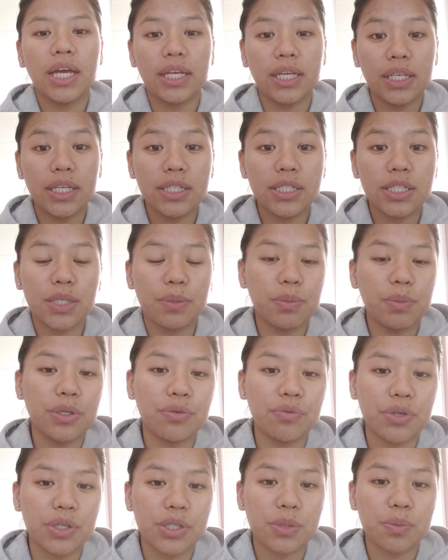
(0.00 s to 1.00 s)
innate
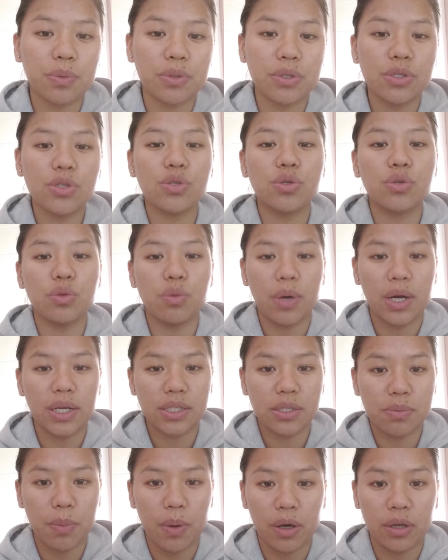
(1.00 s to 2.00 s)
immune response
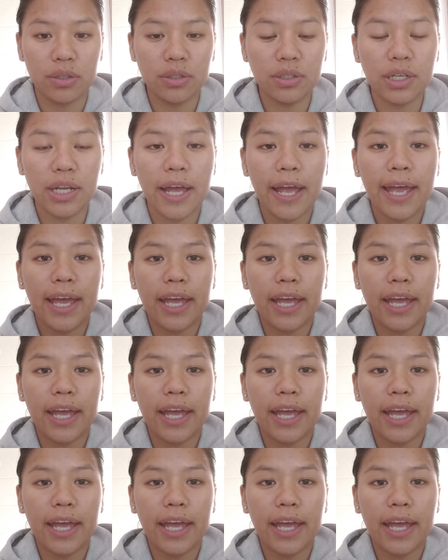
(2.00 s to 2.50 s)
towards burn.